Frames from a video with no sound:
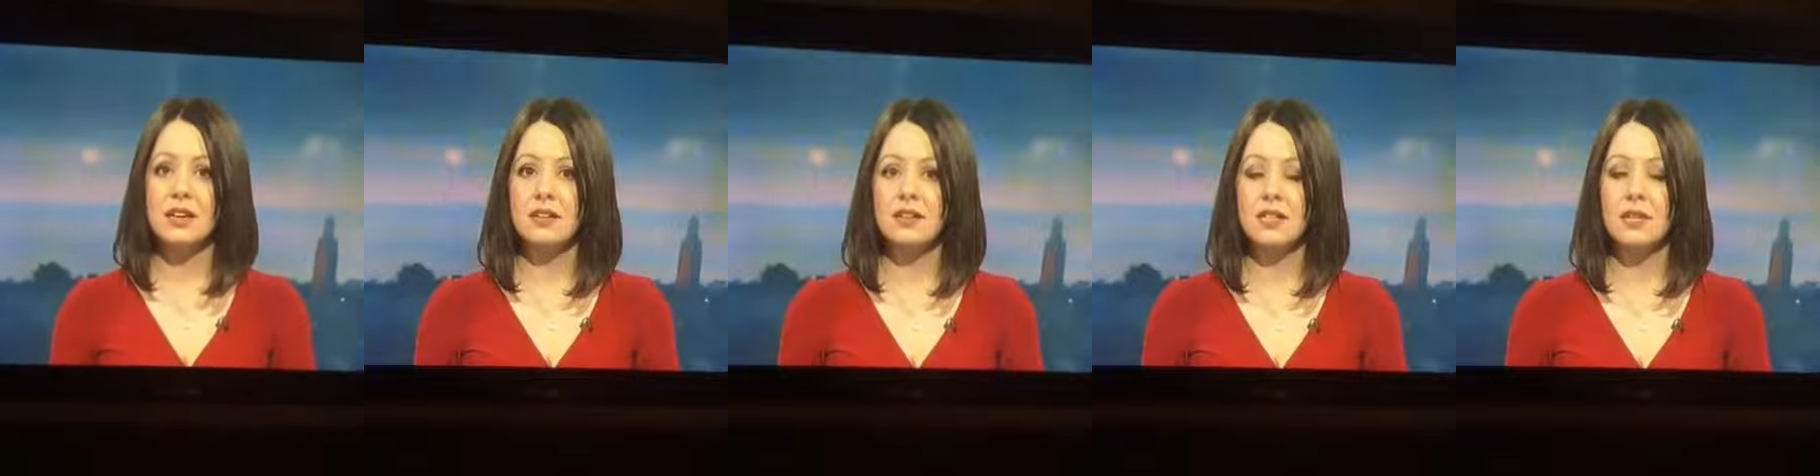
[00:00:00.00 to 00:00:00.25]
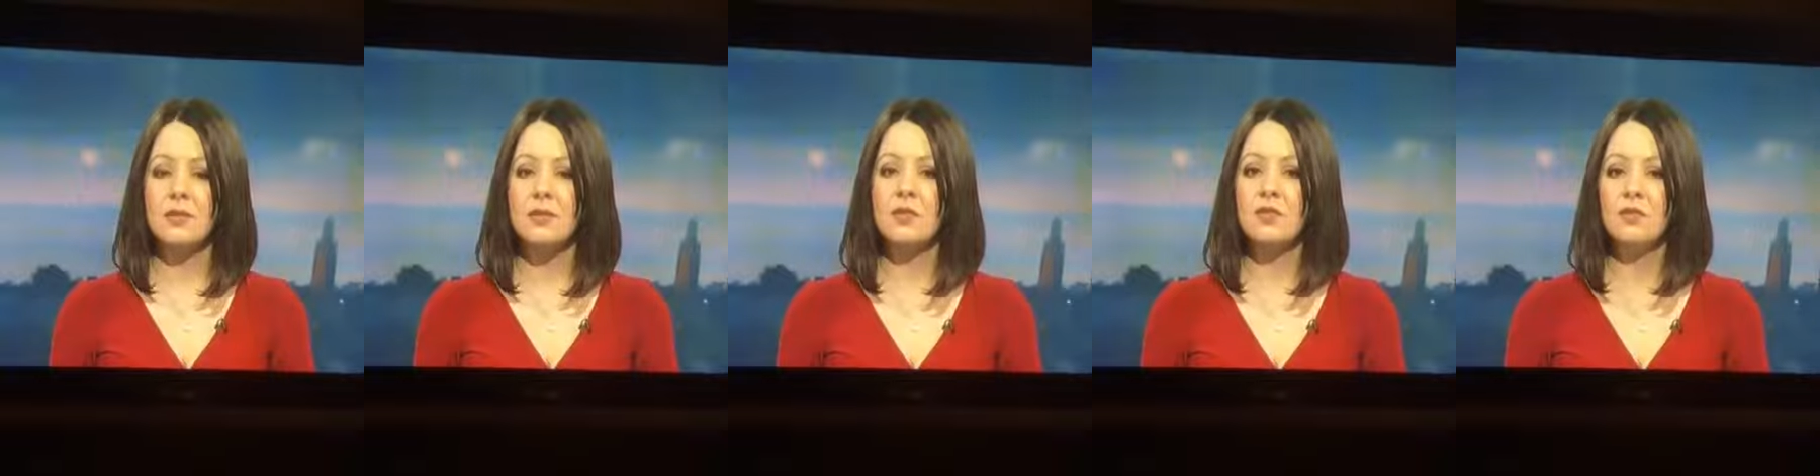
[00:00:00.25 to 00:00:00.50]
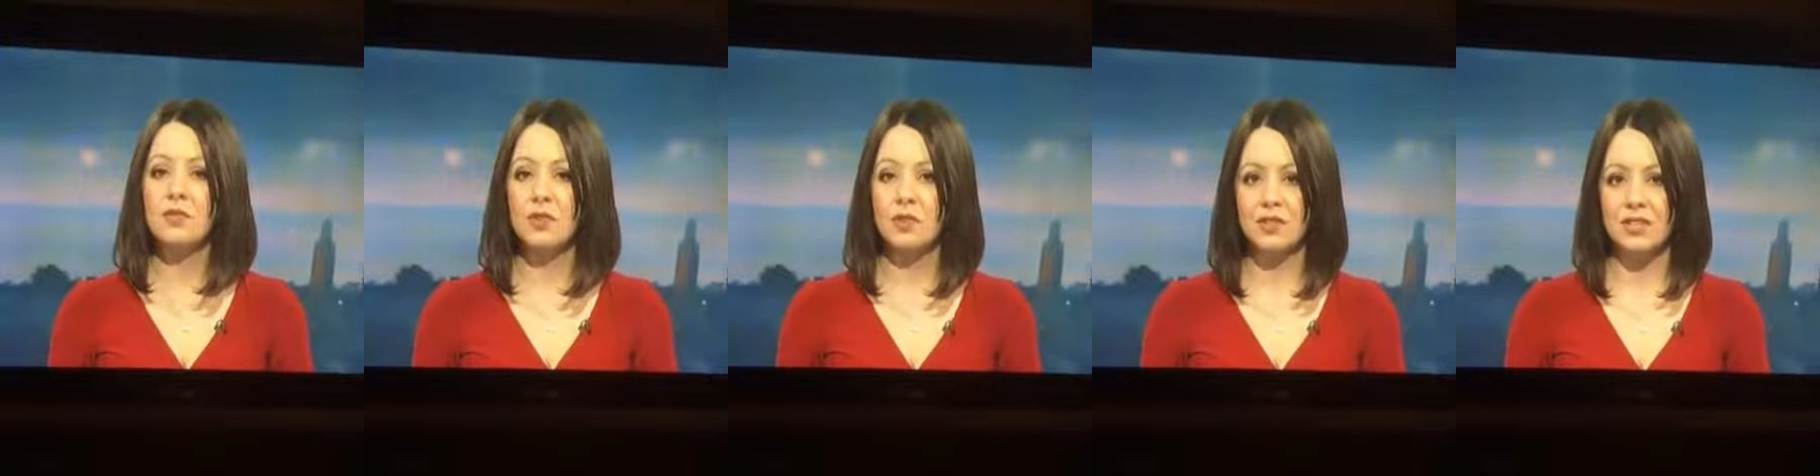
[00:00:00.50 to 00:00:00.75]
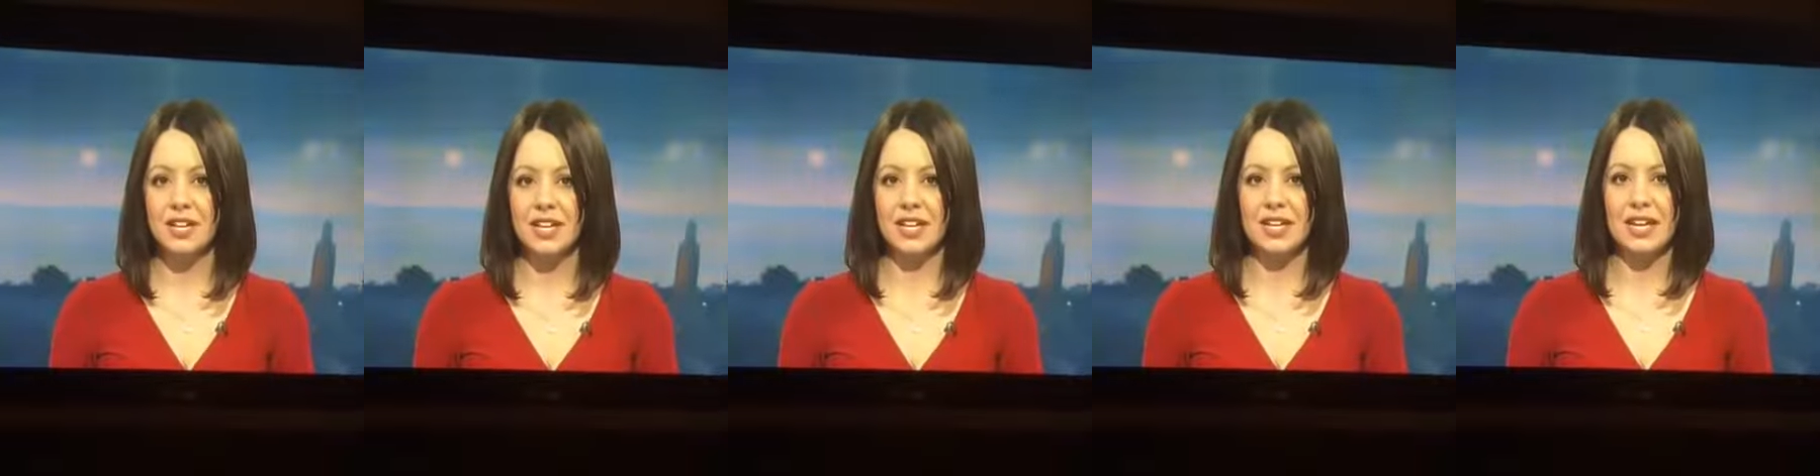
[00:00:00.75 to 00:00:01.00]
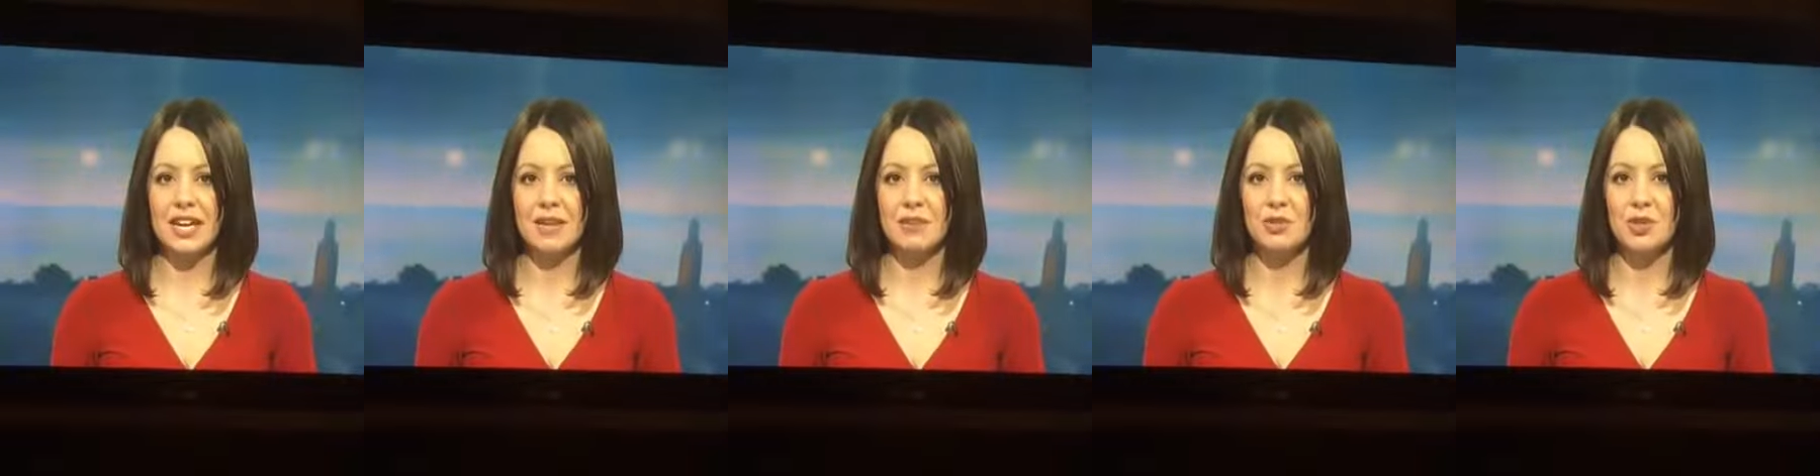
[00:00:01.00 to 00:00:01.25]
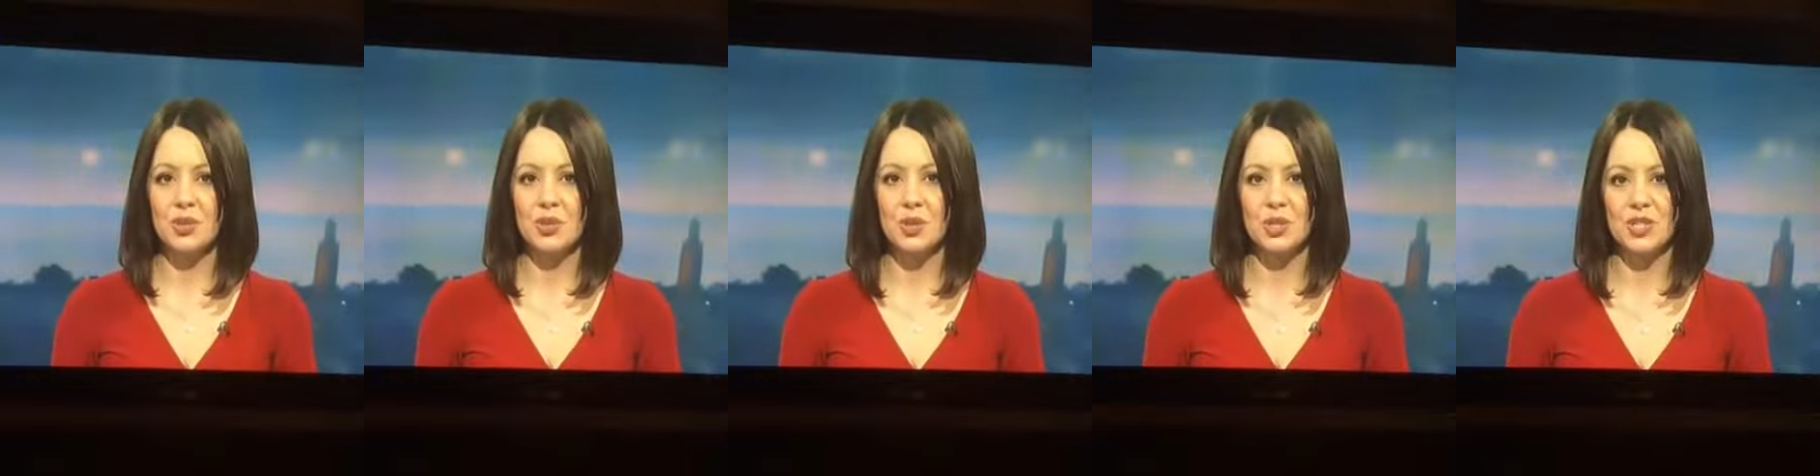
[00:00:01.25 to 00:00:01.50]
earned him the fond nickname
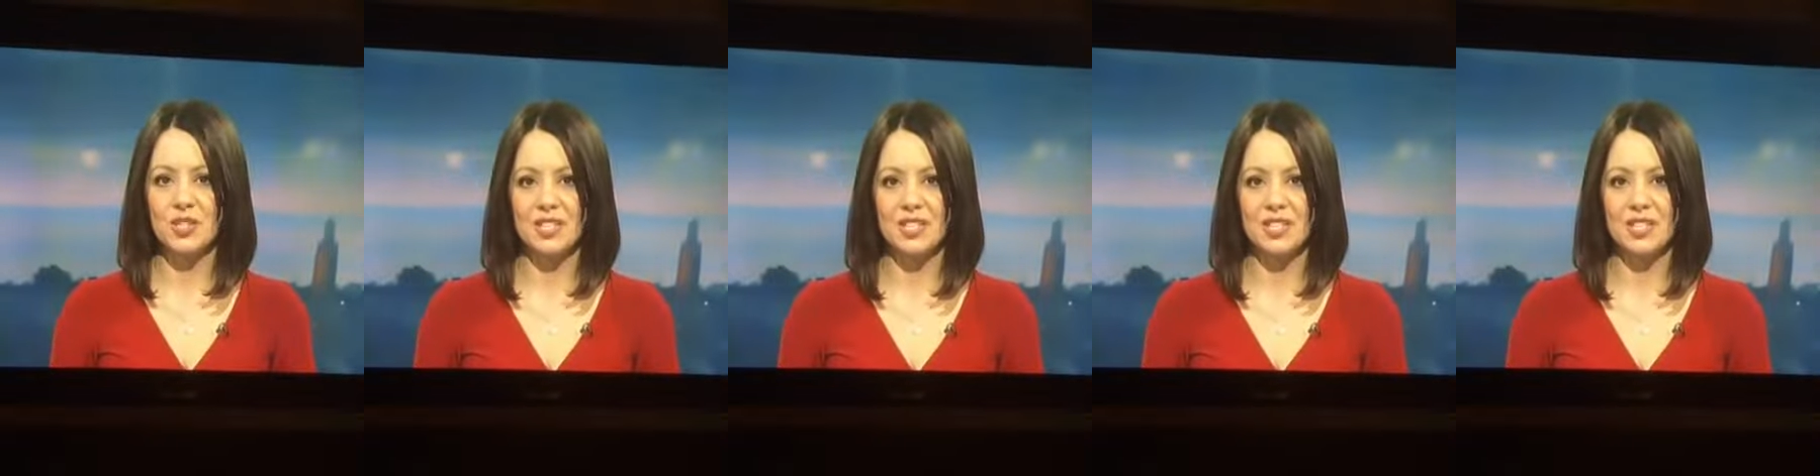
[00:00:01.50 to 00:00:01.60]
George